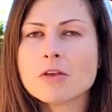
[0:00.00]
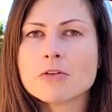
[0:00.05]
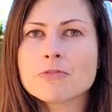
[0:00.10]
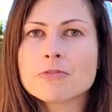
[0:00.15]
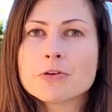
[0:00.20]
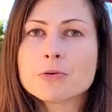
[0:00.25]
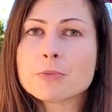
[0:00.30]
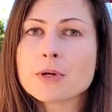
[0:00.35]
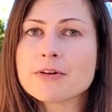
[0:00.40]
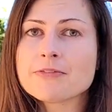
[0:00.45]

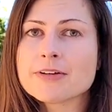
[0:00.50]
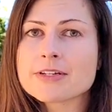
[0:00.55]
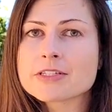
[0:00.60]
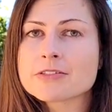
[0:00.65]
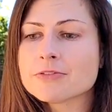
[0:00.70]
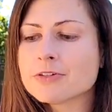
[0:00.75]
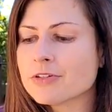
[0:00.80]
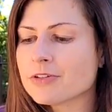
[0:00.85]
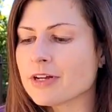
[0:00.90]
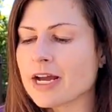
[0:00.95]
Food and Wine
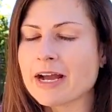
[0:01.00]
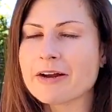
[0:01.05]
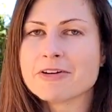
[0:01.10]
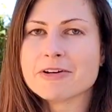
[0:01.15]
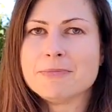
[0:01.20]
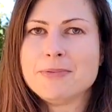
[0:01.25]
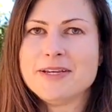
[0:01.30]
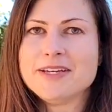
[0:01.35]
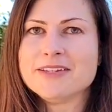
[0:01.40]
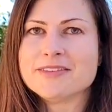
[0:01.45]
Festival, I
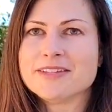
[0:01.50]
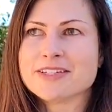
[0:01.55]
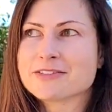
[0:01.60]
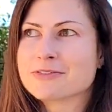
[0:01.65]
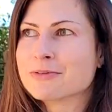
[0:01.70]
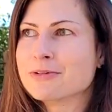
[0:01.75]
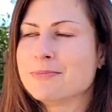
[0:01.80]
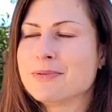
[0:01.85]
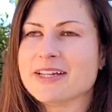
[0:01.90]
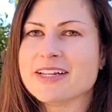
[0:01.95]
would be this
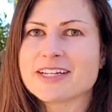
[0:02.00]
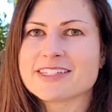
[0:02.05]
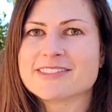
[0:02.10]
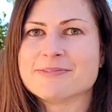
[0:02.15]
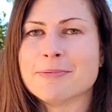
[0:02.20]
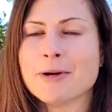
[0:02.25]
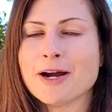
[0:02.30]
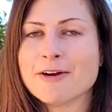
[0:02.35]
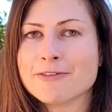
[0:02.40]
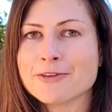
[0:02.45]
would be like
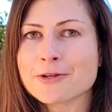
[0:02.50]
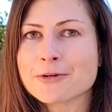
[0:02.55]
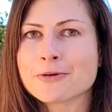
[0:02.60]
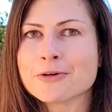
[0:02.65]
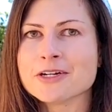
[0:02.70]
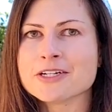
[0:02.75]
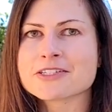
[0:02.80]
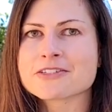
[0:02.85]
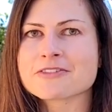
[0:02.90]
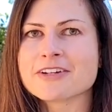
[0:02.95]
par for the
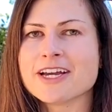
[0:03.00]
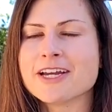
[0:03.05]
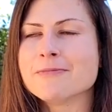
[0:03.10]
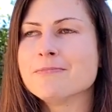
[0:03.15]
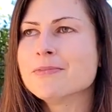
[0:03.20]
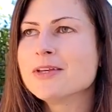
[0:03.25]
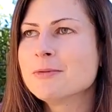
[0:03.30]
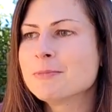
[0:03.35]
course, right?